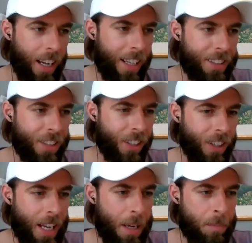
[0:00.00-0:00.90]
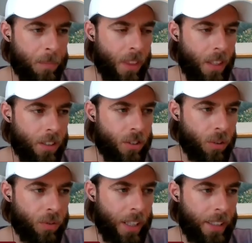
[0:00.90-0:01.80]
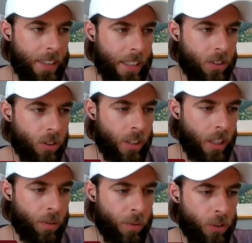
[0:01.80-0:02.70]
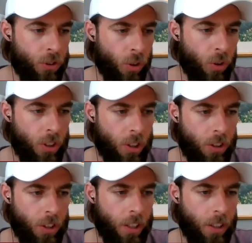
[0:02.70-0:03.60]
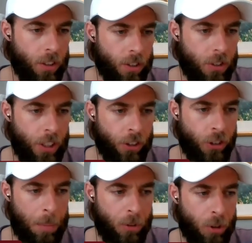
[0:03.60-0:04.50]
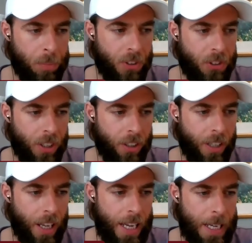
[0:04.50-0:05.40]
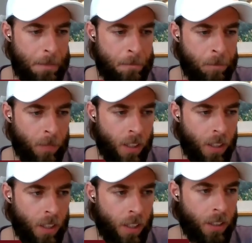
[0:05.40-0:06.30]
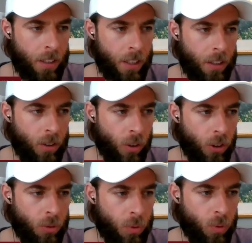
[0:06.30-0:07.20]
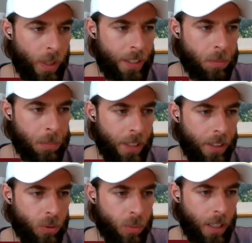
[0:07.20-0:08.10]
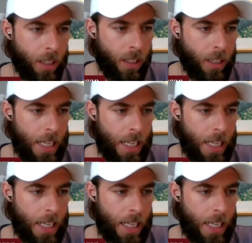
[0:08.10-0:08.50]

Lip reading: And so Frank, that's going on. So the senior championship this year, there of course was Westmeath as well.